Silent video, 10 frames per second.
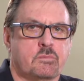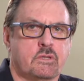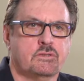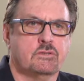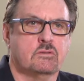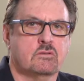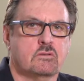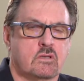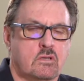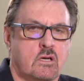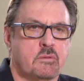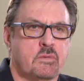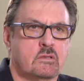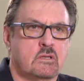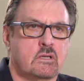of brake shoes: an
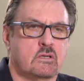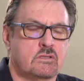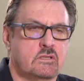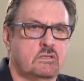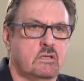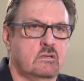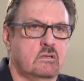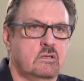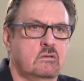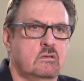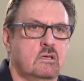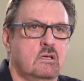economy line, our StopTech line,